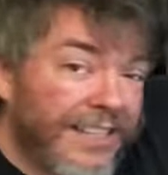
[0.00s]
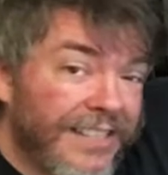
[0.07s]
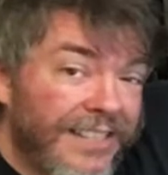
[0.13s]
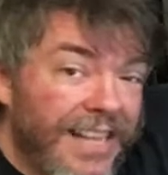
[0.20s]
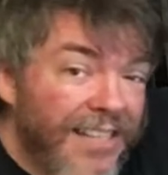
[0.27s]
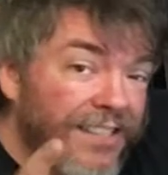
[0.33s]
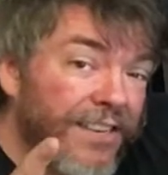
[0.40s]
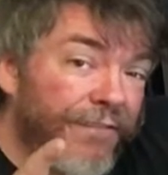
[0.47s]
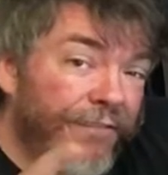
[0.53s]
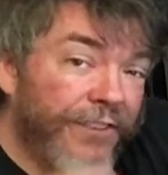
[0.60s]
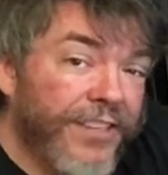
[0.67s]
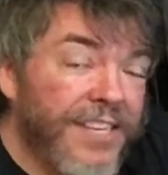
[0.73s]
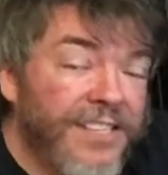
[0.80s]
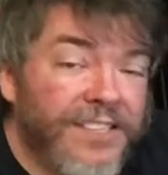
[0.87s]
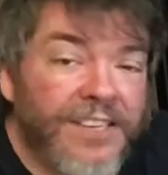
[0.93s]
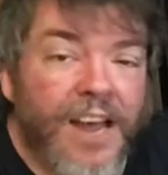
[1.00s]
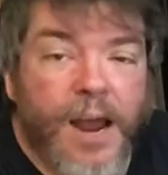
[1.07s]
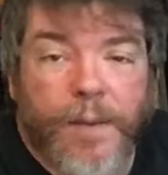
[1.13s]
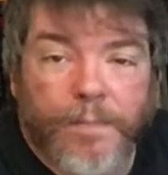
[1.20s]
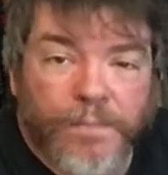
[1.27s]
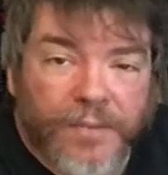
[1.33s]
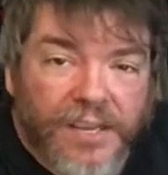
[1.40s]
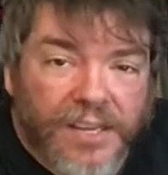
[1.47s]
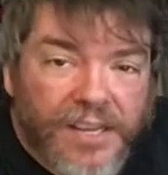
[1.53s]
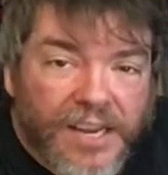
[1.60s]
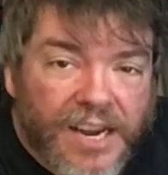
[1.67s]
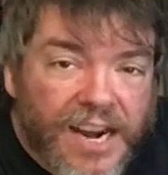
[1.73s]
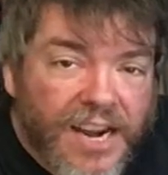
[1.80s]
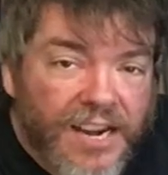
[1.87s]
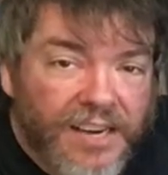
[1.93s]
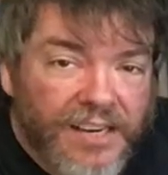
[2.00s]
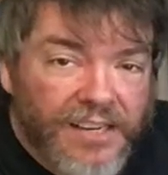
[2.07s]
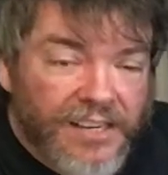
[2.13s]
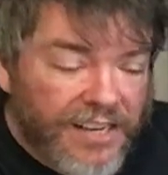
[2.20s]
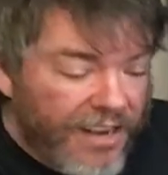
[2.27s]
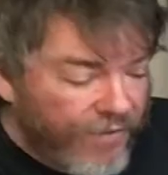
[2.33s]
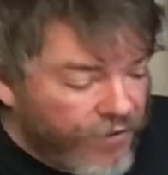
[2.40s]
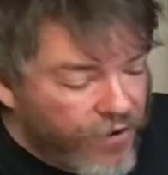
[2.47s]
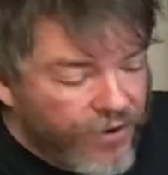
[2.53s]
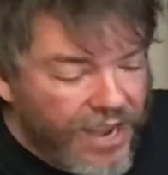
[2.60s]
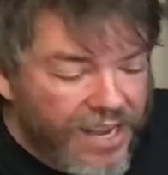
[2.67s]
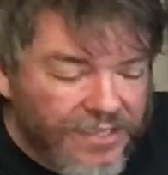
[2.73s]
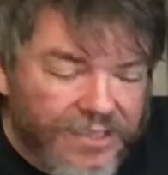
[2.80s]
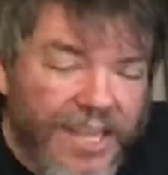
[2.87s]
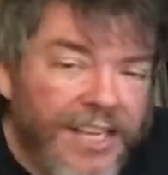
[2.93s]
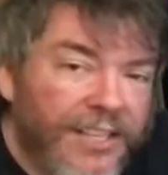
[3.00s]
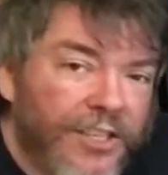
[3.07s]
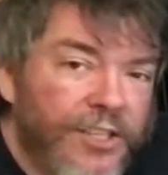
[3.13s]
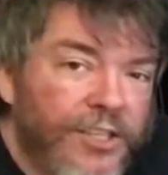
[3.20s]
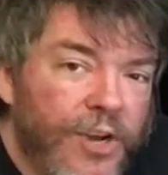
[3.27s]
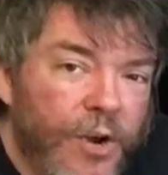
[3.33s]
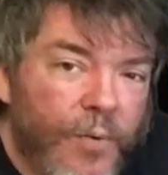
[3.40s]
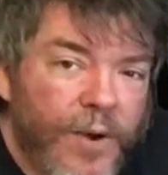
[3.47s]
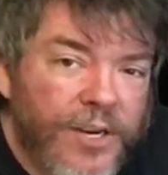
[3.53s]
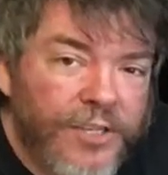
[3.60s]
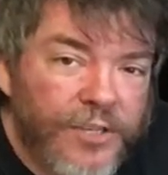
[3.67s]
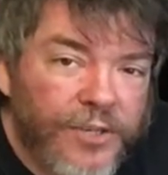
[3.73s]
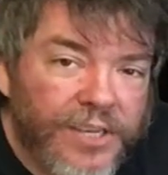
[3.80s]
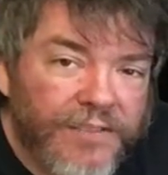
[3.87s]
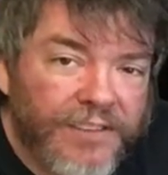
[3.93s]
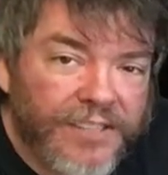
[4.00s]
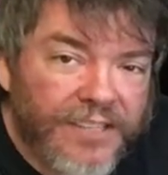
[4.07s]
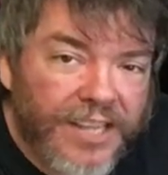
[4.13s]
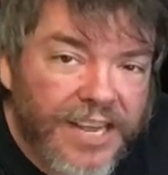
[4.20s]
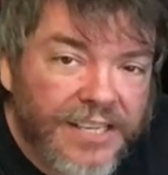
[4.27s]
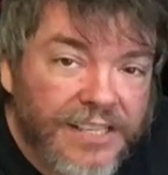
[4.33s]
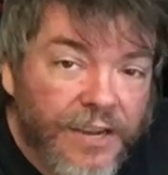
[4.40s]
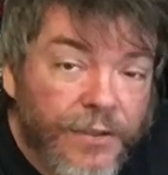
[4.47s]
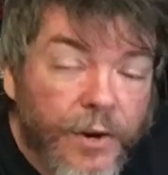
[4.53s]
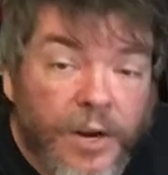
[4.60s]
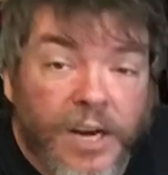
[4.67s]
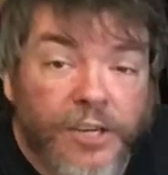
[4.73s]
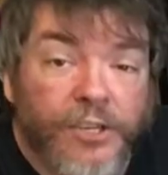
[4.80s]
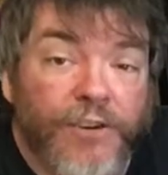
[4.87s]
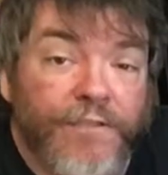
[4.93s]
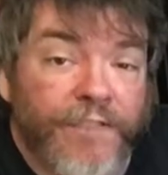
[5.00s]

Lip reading: That's it for this time. Hey, if you guys like the show, why don't you give us a like down there, and don't